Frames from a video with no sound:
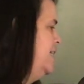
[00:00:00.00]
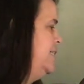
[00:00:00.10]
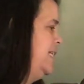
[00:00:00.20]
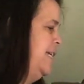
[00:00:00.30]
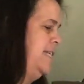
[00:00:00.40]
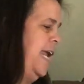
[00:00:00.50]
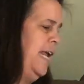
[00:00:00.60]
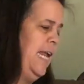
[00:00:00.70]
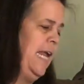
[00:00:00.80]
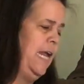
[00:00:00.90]
and
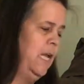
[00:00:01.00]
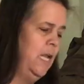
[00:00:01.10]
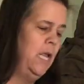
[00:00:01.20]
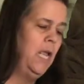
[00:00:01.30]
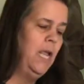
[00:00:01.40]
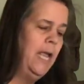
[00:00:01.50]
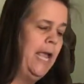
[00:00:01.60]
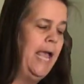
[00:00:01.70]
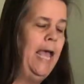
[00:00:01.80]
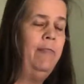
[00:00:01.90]
680,
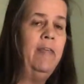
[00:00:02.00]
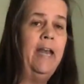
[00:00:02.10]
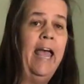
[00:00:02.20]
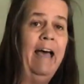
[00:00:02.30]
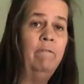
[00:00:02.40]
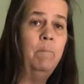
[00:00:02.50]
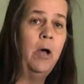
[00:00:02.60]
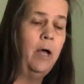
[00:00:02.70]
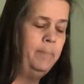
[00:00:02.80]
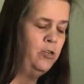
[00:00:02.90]
and then have
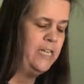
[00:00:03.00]
mom or